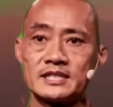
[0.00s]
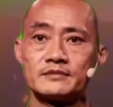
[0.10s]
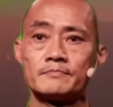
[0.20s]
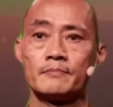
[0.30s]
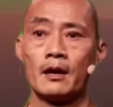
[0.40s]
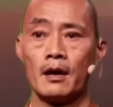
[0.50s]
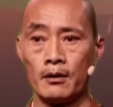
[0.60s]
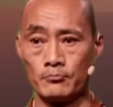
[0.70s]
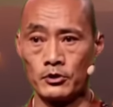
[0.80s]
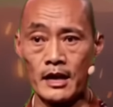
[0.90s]
The way they
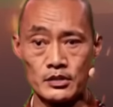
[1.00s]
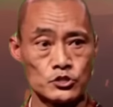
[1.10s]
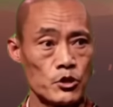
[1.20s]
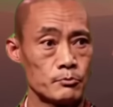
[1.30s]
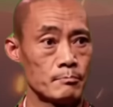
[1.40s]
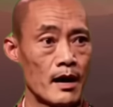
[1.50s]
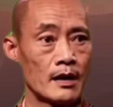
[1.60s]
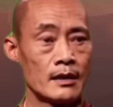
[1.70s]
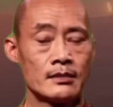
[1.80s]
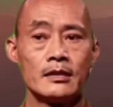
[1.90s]
feel understood
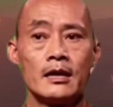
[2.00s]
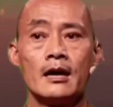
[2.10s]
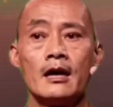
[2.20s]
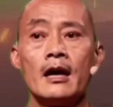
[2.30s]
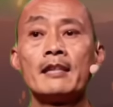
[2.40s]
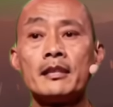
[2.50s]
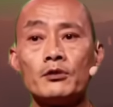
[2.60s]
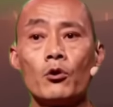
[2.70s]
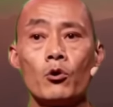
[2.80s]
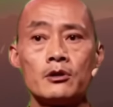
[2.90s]
without having to perform
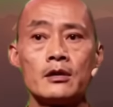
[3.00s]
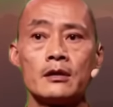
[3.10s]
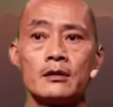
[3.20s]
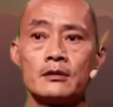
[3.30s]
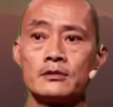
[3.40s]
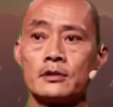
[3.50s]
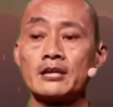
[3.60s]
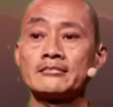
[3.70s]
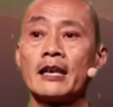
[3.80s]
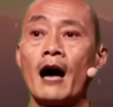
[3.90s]
for it. When you
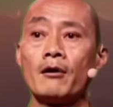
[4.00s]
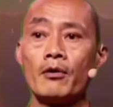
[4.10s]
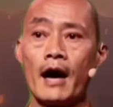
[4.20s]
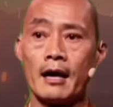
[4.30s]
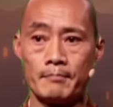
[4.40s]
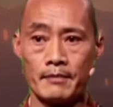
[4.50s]
become the one